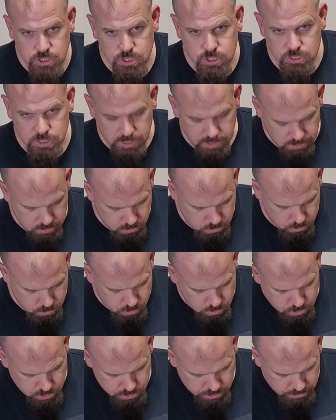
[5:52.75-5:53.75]
this out
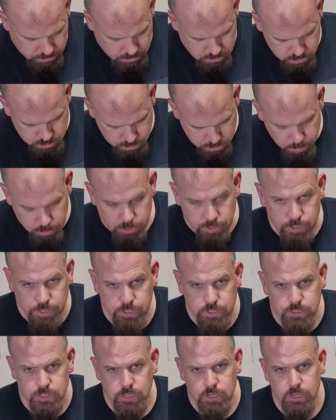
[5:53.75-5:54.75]
or change the
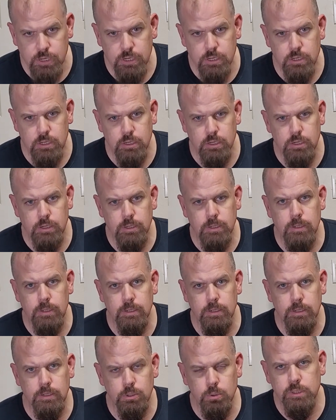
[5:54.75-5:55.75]
springs and get
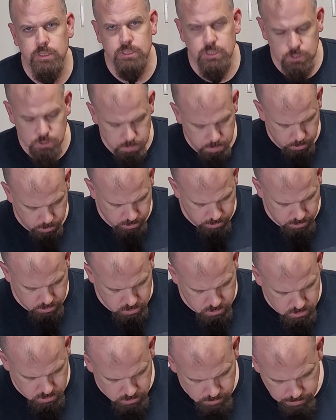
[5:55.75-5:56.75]
the noiseless
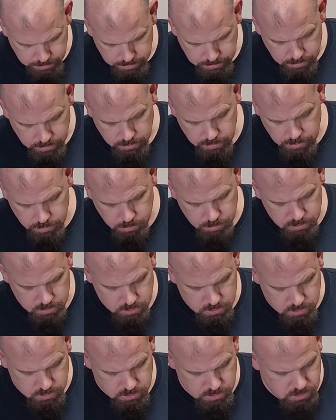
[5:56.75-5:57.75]
springs.
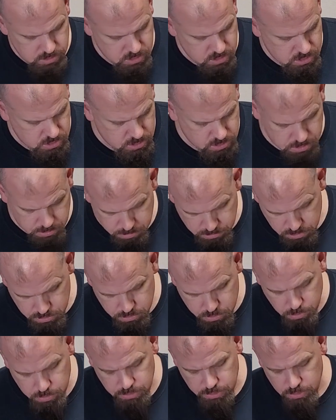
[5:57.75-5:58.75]
Anyways, this system
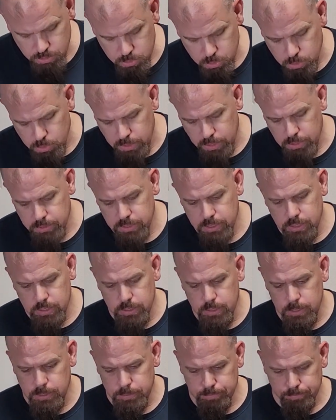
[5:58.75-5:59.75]
is really cool how they
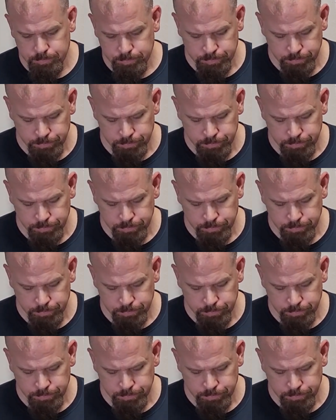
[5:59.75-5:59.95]
did it.